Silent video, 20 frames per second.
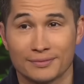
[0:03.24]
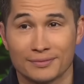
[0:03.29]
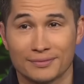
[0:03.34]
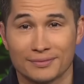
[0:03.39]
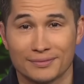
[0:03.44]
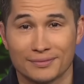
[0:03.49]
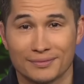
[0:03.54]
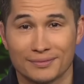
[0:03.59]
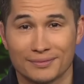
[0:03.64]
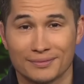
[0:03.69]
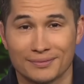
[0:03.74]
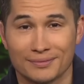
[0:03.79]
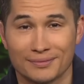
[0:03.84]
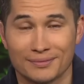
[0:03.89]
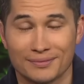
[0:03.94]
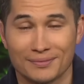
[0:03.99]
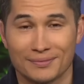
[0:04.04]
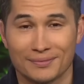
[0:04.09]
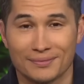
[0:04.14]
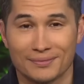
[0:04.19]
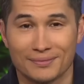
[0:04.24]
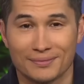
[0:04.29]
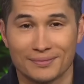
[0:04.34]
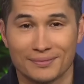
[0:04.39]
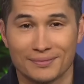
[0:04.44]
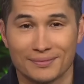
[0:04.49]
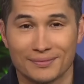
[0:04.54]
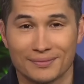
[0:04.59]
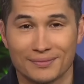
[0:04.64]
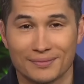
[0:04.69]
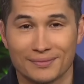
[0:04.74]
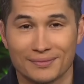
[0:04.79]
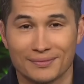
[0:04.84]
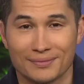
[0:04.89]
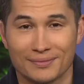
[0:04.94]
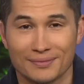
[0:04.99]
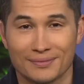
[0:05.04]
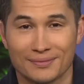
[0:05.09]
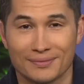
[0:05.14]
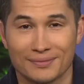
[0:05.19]

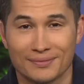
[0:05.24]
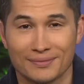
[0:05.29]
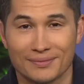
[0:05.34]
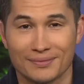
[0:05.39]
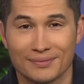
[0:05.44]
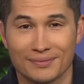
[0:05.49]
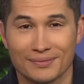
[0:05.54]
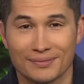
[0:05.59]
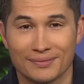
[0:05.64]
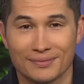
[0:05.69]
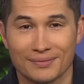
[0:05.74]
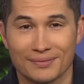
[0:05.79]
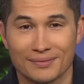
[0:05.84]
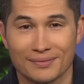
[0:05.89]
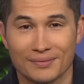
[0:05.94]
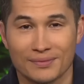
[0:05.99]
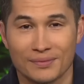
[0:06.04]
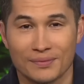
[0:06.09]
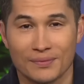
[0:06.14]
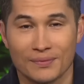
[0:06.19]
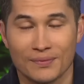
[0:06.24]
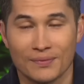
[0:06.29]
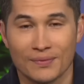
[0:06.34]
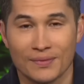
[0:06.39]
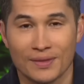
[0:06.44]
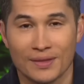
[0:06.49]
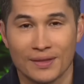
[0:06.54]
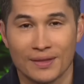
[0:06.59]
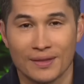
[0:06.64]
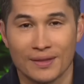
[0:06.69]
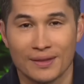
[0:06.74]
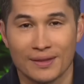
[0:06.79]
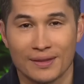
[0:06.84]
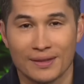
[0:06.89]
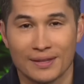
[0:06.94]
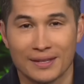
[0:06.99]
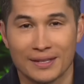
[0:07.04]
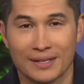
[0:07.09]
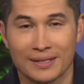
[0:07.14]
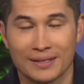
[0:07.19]

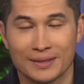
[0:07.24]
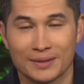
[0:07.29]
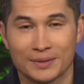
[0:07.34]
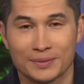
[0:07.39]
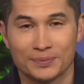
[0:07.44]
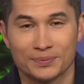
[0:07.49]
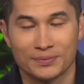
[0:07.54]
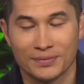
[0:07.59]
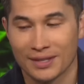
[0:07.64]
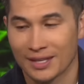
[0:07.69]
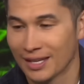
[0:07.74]
(silent)